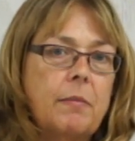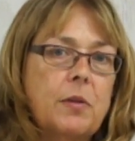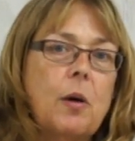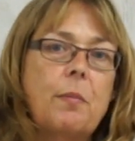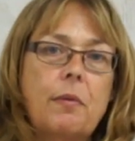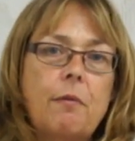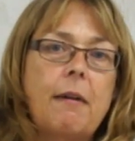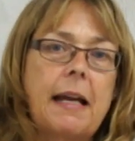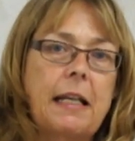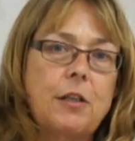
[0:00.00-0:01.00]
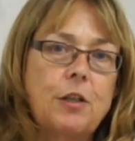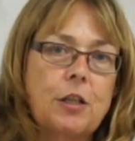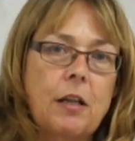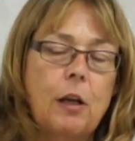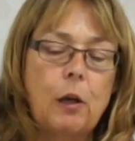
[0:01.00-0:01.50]
top of the range
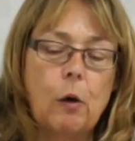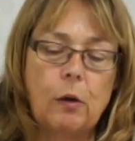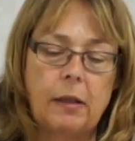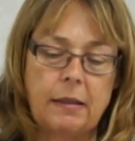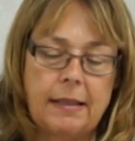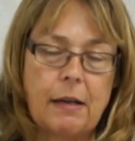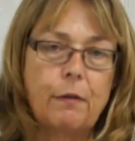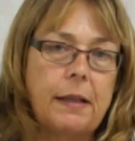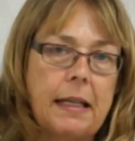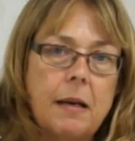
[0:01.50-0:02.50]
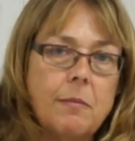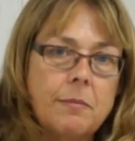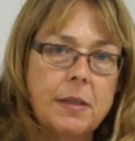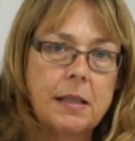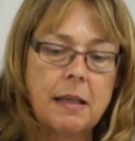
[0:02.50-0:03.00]
long
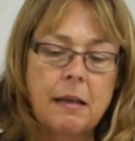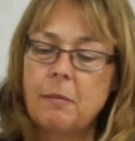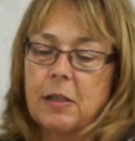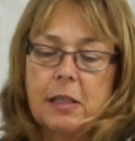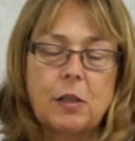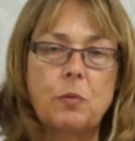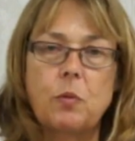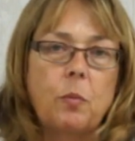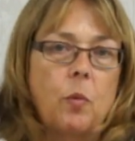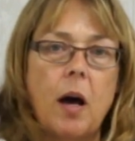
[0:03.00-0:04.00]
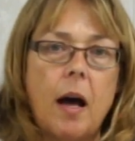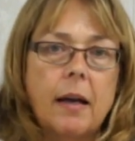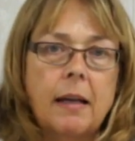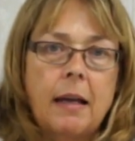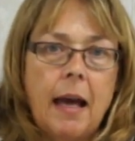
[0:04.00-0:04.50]
delphiniums, because they just wouldn't work.
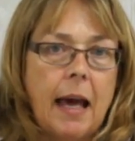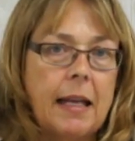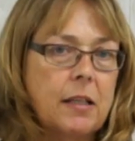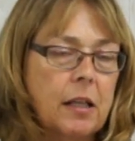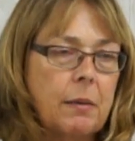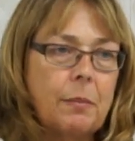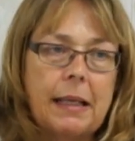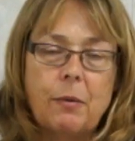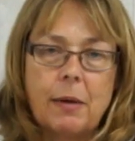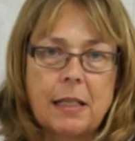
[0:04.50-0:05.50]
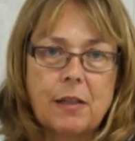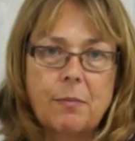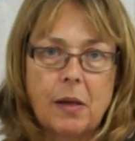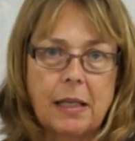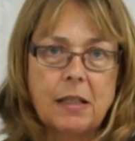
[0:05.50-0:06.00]
And it's a complete waste of
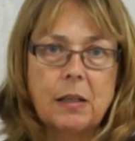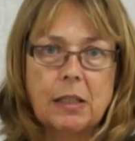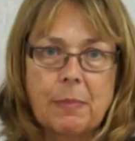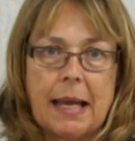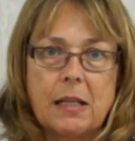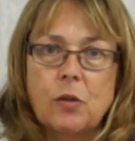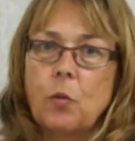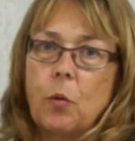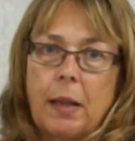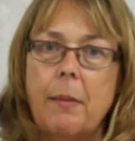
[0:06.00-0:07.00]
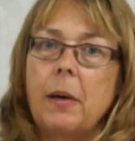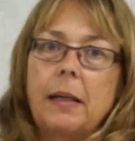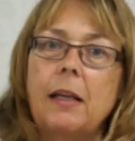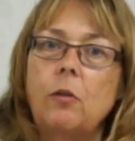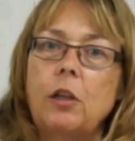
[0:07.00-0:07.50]
money to spend all that
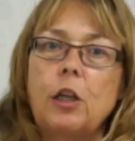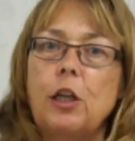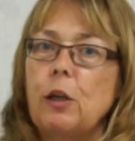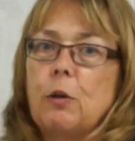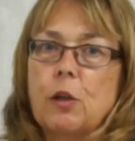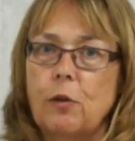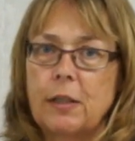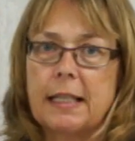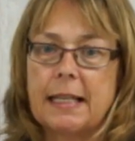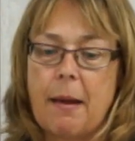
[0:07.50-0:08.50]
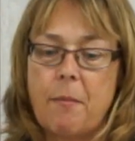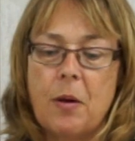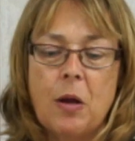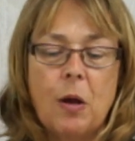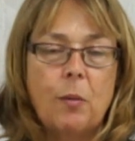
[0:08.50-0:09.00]
money on a huge long stem
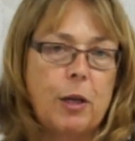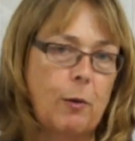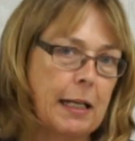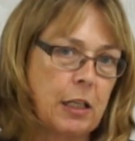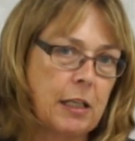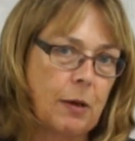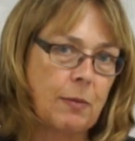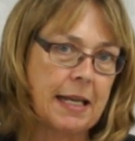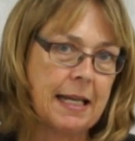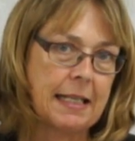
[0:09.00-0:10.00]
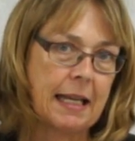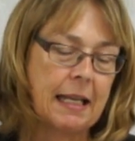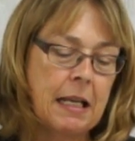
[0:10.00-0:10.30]
when you actually don't need it.